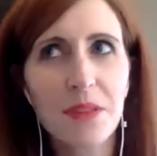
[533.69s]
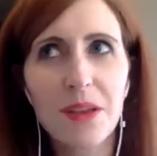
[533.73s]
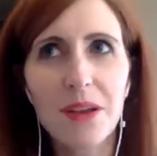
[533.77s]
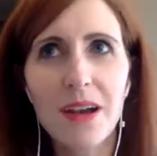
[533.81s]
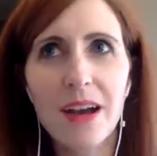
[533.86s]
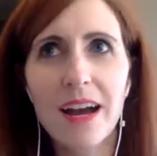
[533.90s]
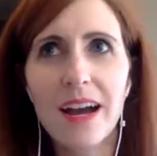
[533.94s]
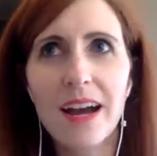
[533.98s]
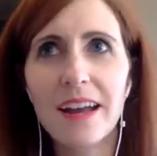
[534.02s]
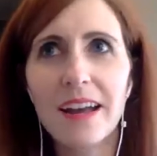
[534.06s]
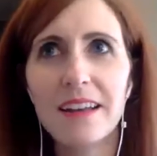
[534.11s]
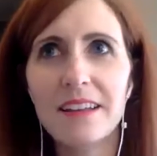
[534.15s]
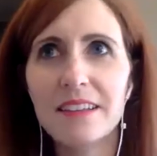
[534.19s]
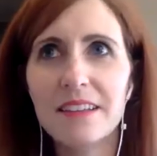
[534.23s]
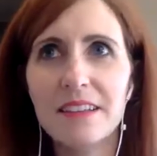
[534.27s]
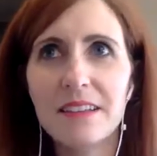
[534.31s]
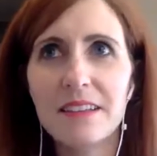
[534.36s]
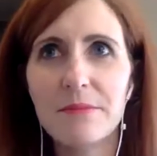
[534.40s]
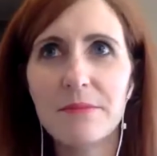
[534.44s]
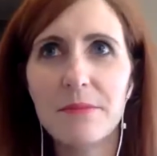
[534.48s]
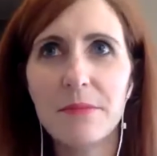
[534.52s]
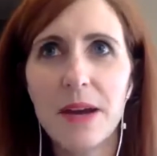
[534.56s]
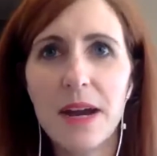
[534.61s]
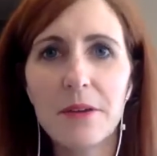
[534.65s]
I
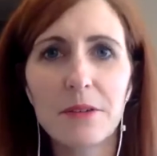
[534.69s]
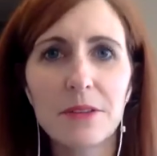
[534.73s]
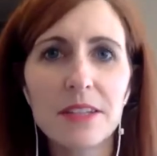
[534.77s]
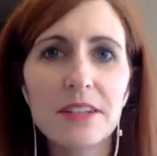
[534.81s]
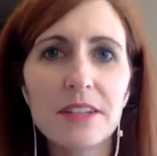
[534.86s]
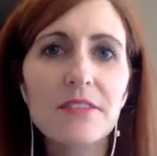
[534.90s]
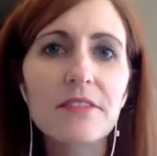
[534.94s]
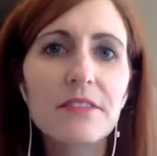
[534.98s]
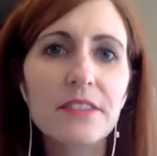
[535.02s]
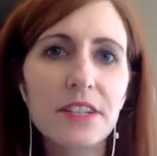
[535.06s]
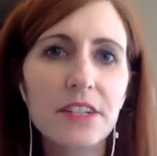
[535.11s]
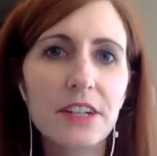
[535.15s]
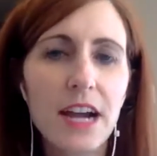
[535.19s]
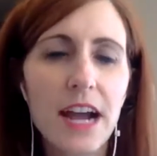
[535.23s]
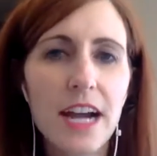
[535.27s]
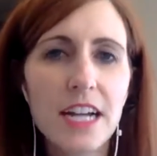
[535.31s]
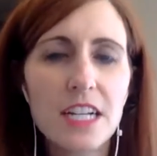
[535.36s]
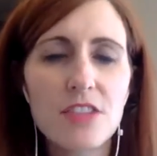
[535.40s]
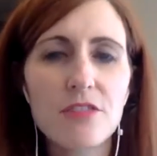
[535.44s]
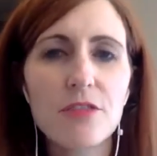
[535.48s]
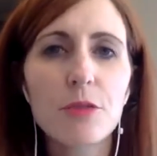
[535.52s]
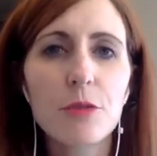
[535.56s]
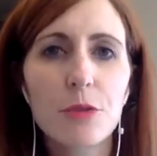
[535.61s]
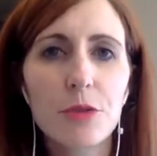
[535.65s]
live near
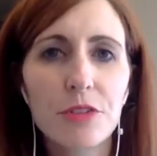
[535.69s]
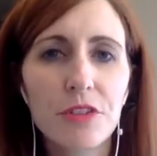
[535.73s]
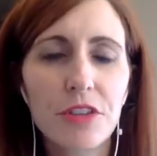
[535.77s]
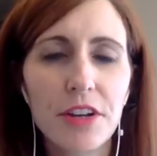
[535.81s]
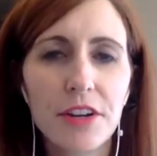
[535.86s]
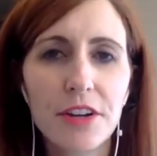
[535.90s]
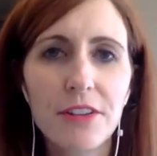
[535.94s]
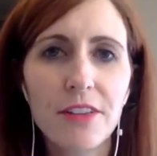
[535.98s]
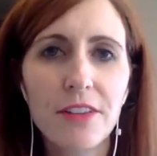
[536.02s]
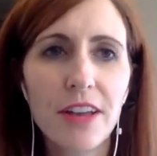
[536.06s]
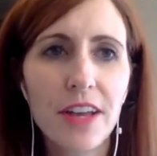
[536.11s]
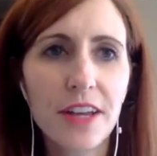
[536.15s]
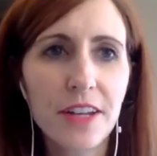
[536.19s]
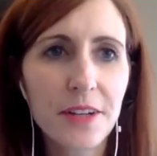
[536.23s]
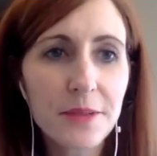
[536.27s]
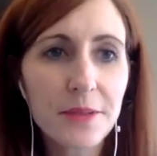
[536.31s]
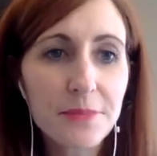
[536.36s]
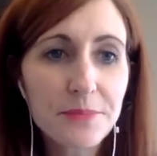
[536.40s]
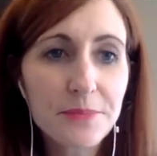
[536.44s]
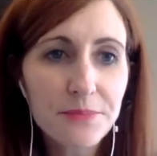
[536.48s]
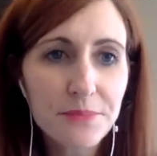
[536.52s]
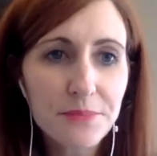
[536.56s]
Asheville, North Carolina.